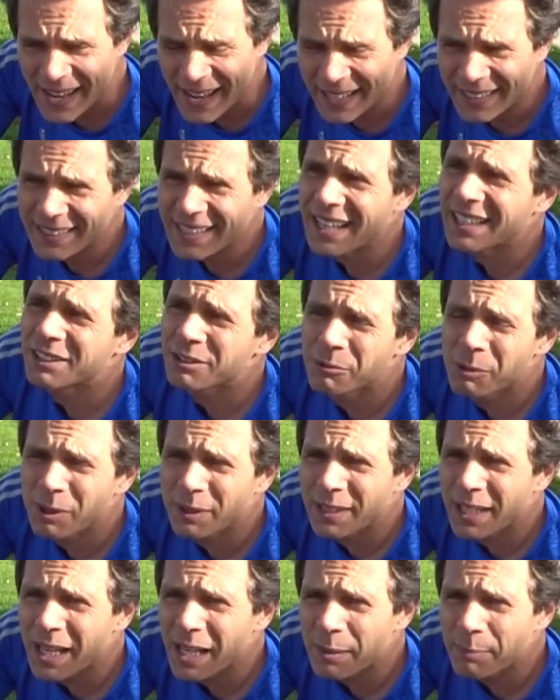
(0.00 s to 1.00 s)
and that will
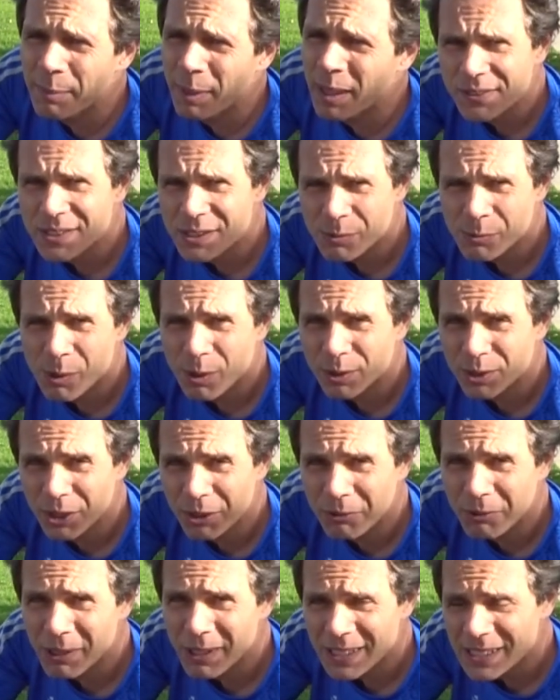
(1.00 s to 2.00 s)
tell me if it's worth
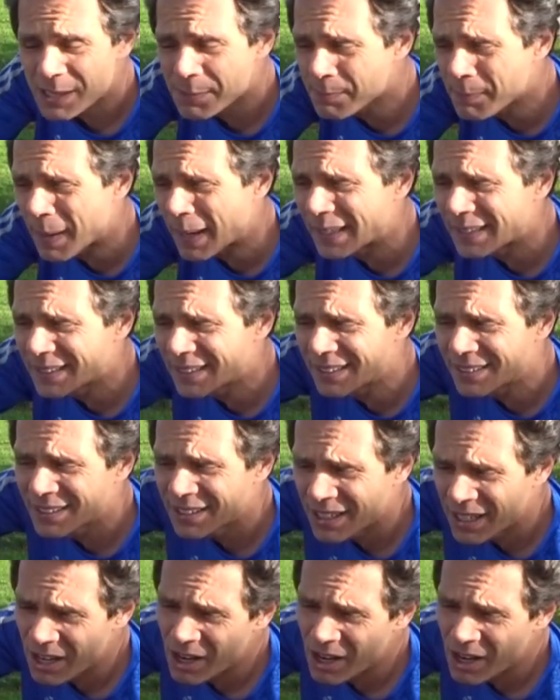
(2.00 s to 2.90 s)
it really spending